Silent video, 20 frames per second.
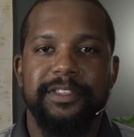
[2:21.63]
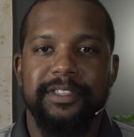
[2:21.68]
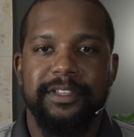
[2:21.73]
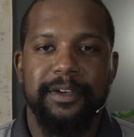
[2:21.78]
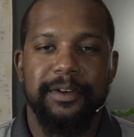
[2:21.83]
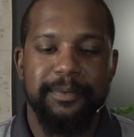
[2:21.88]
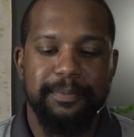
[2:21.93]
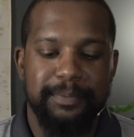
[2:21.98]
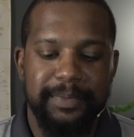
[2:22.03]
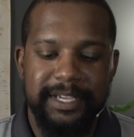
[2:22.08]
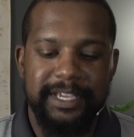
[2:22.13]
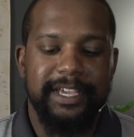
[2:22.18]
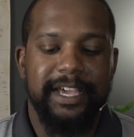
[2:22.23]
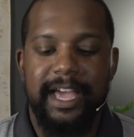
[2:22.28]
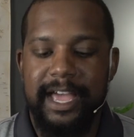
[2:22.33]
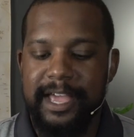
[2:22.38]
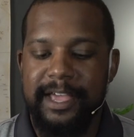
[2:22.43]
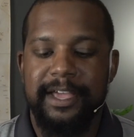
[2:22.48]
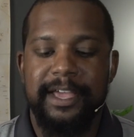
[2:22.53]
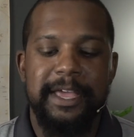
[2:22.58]
So B
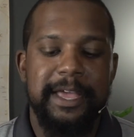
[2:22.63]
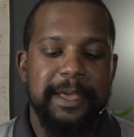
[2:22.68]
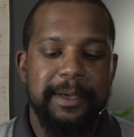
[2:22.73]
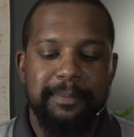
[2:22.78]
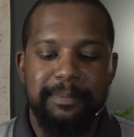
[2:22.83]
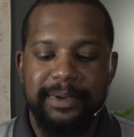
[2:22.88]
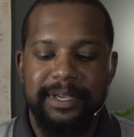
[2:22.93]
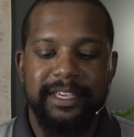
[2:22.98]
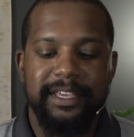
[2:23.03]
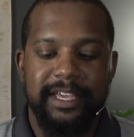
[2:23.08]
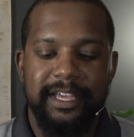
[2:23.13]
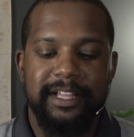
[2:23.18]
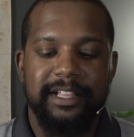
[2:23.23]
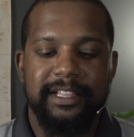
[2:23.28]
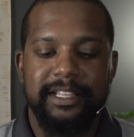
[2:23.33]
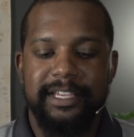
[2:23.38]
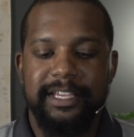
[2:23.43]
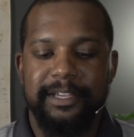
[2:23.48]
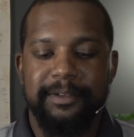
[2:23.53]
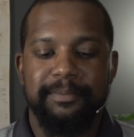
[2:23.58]
I B
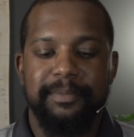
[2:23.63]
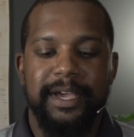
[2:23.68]
L E,